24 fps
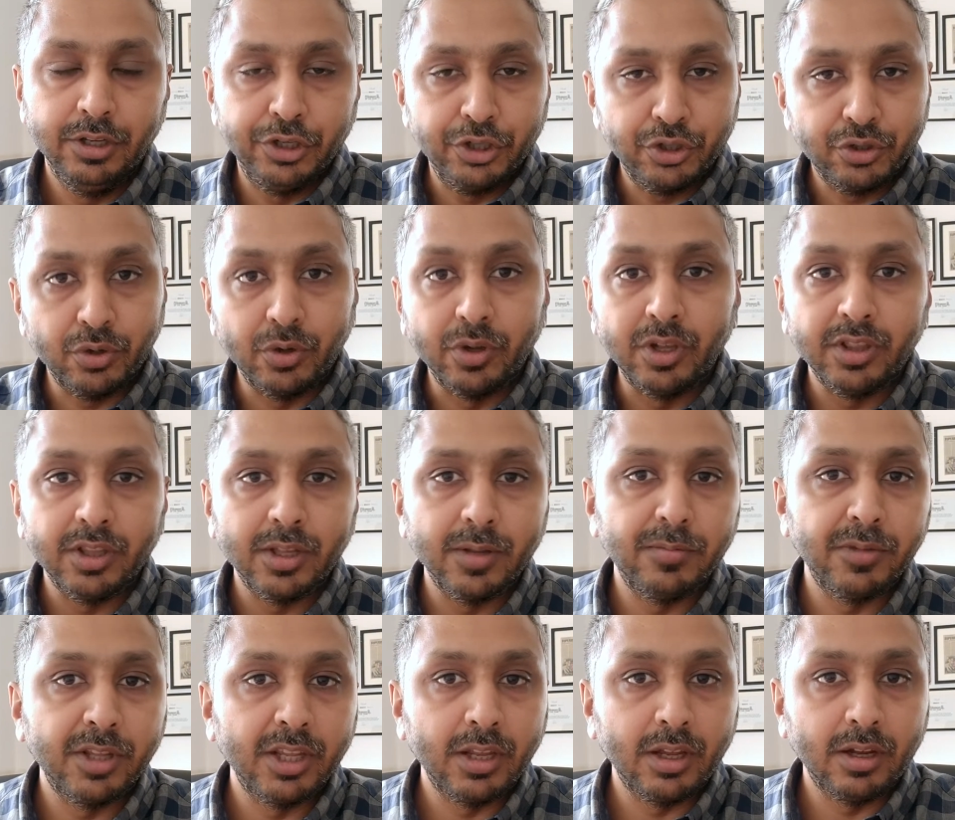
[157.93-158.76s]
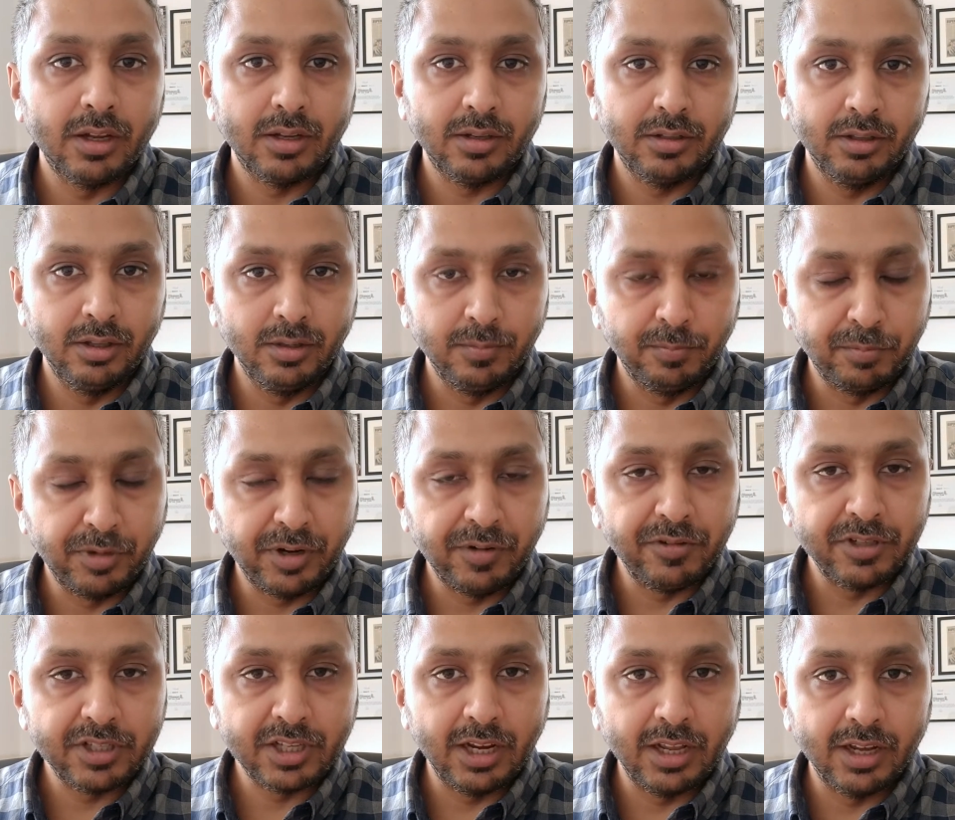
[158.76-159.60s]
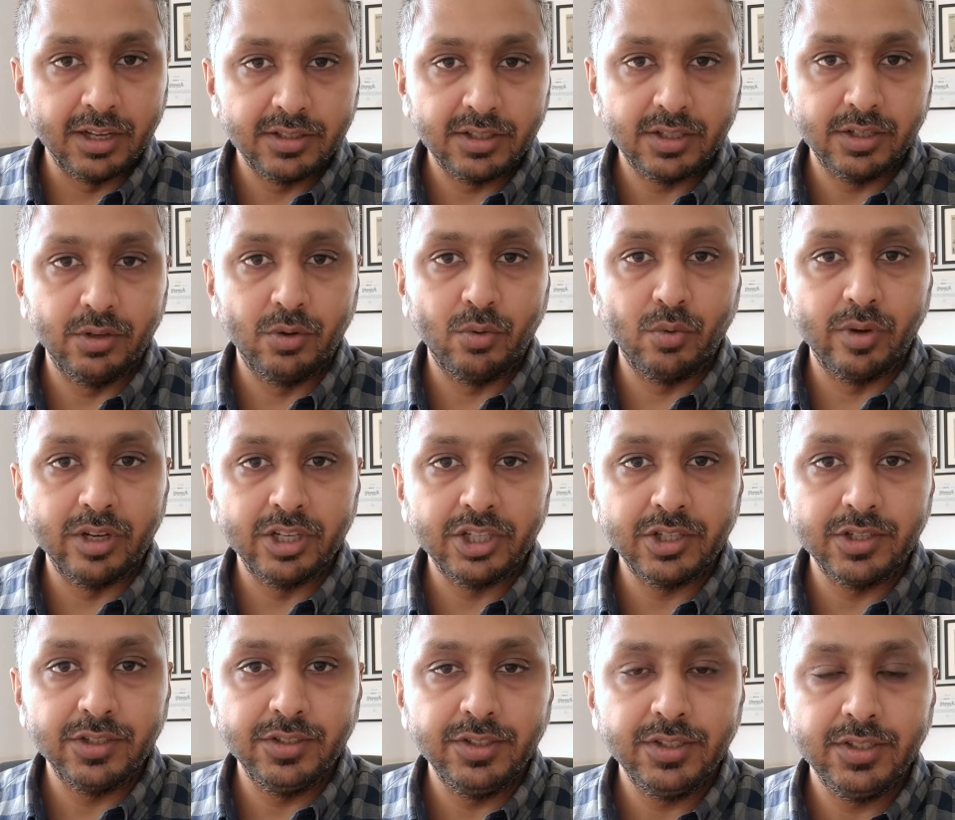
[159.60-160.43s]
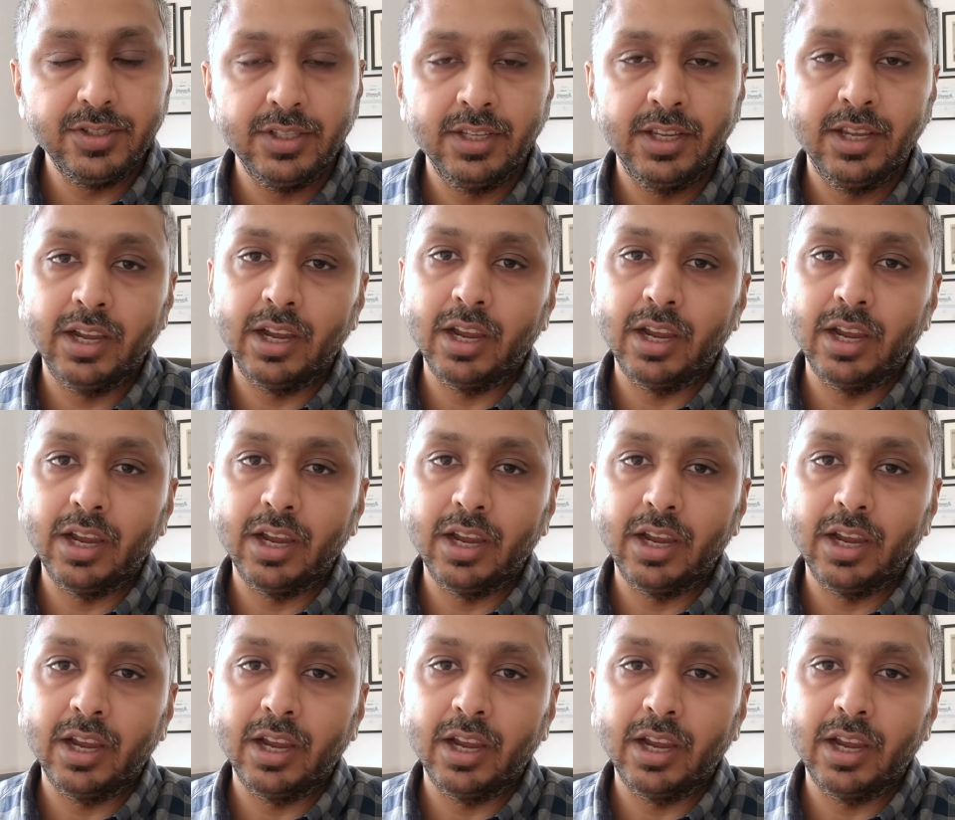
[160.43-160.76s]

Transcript: showing them the previously answered questions,